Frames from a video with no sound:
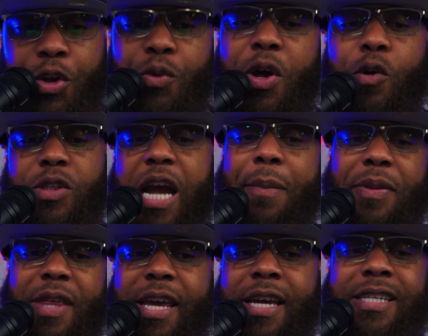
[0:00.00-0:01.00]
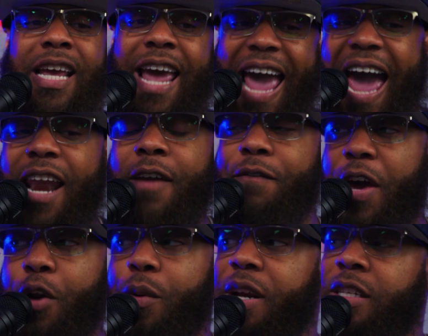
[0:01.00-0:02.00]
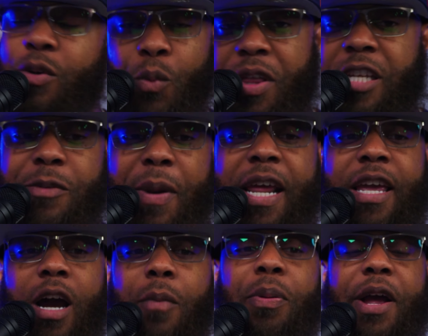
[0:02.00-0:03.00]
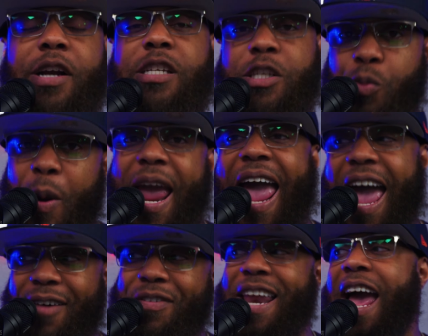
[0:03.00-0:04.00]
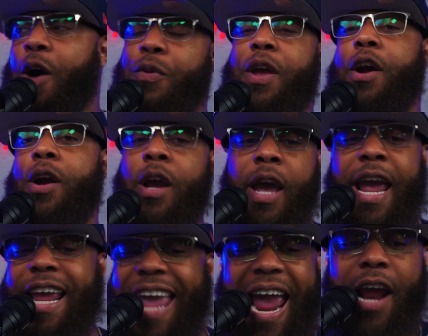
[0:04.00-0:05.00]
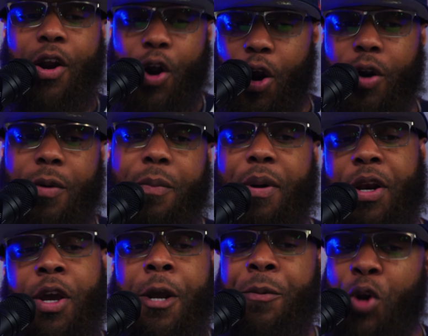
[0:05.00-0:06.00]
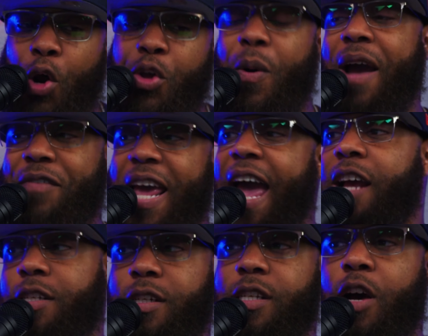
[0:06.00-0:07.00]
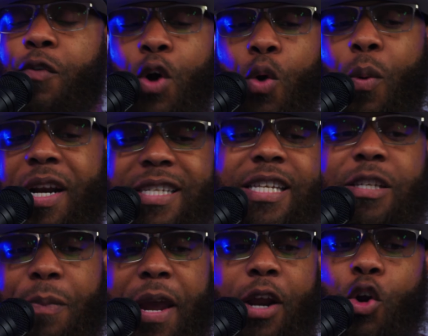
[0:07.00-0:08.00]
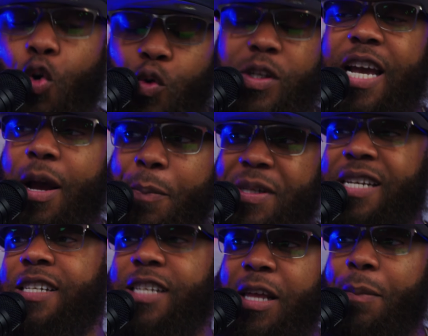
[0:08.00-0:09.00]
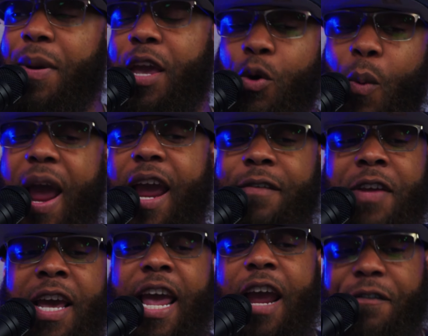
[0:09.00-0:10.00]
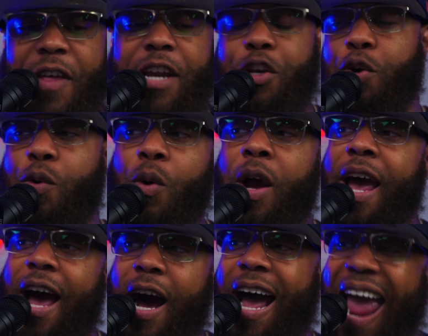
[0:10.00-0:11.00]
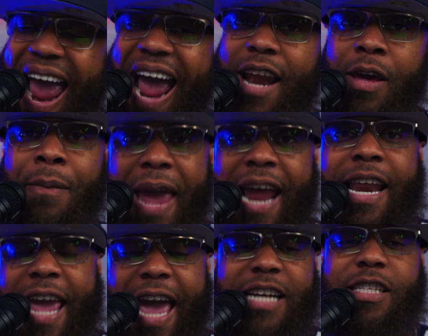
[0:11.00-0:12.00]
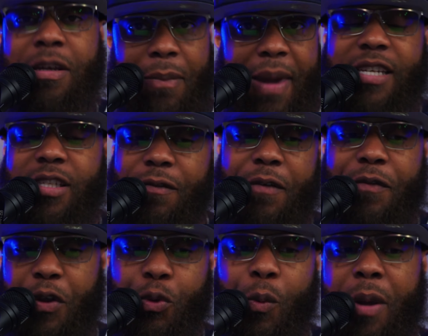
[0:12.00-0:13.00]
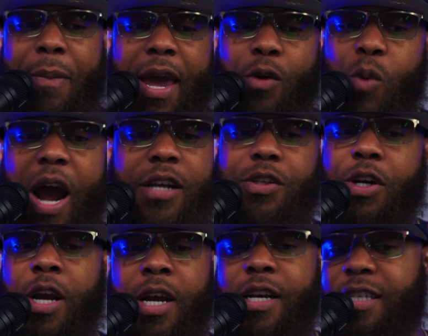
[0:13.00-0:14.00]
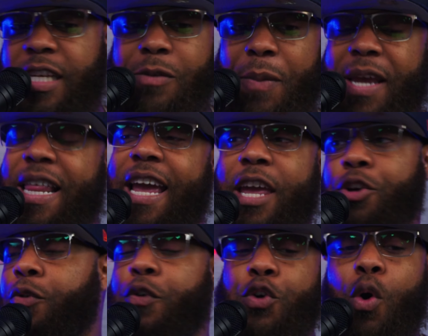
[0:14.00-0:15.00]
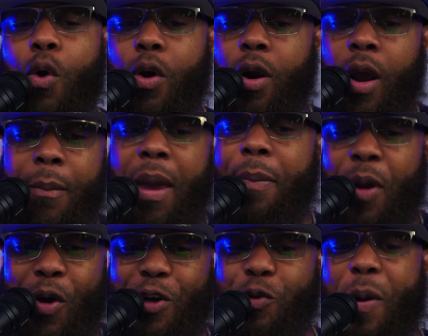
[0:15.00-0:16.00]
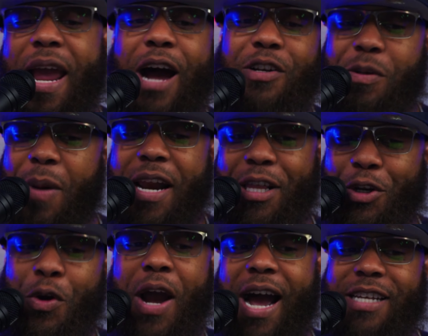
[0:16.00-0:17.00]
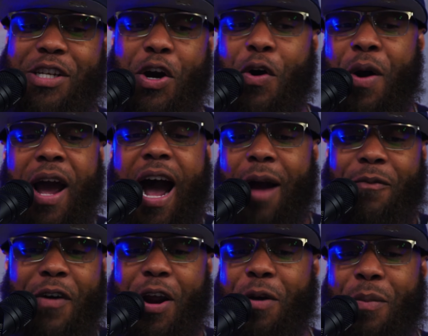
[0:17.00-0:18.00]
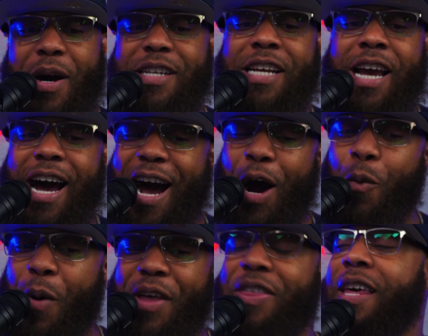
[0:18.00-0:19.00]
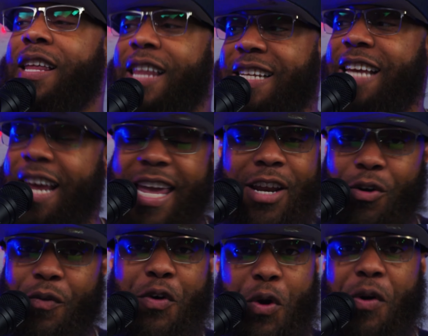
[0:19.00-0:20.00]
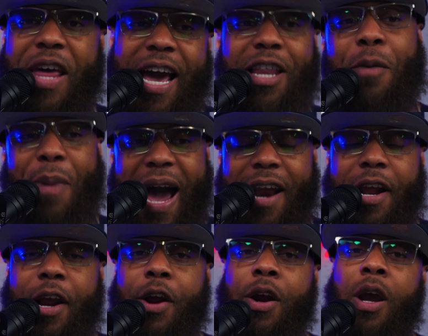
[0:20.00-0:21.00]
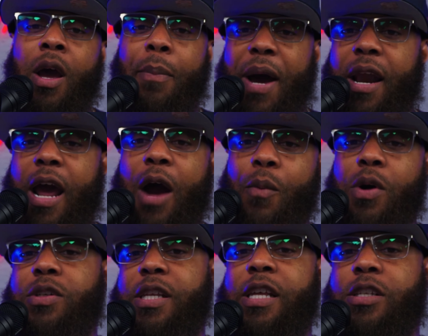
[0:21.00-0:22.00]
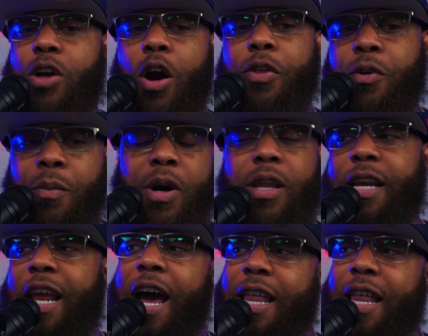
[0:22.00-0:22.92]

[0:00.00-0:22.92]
do those type of things, adding veterans with as many young players as we have down there, it can't hurt. But, you know, you have to ask yourself, what does this mean? Who's potentially being waived if they do add him and he actually makes the 53-man roster? Does this mean that Kendall Vidor may be on his way out? Somebody that you guys know I'm very much with, let's get Kendall Vidor the hell up out of here. But I will say this, Arthur Muller,